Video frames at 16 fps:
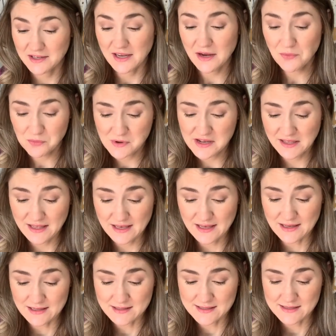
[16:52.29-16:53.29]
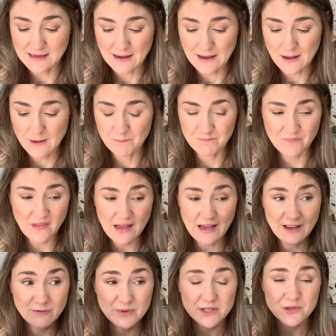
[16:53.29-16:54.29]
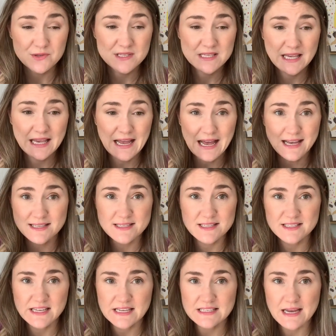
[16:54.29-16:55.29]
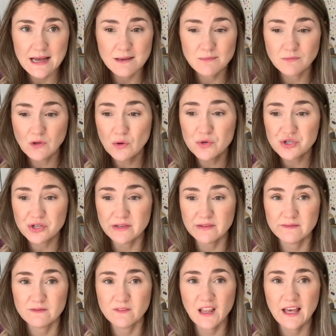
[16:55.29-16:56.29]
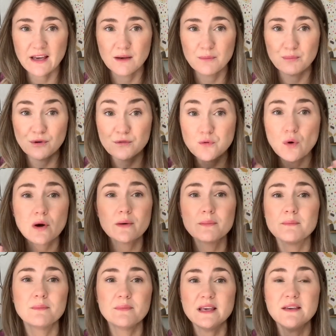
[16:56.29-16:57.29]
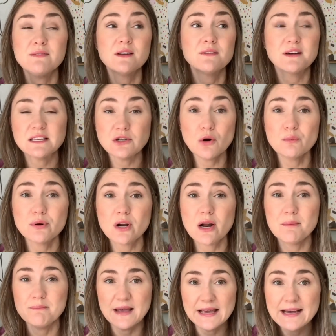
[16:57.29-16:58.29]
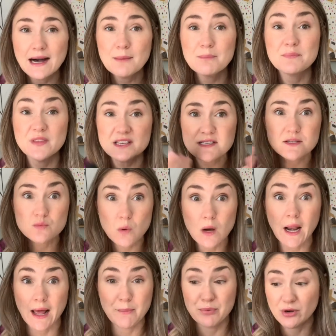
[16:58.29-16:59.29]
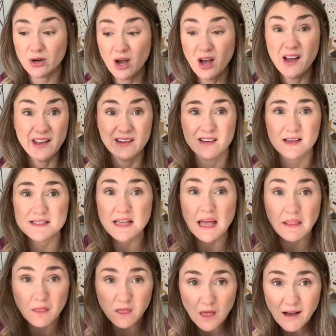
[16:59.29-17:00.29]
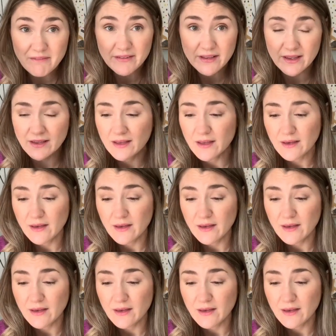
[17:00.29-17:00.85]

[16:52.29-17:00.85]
It really is. Um, I've been using it as a daytime lotion. Like before, even if I don't put on makeup, this is what I put on because I love it.